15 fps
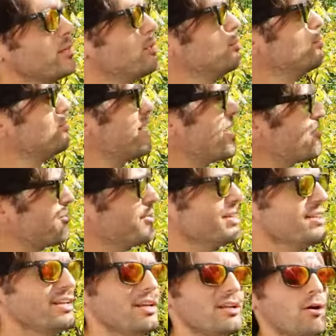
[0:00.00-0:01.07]
you definitely
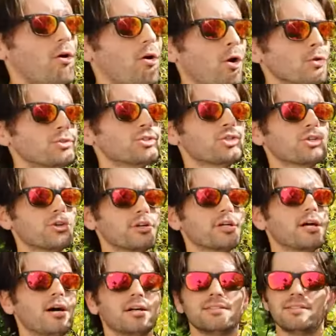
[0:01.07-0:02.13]
need all the sugar
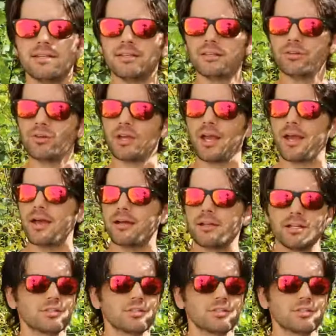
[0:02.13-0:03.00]
content you can.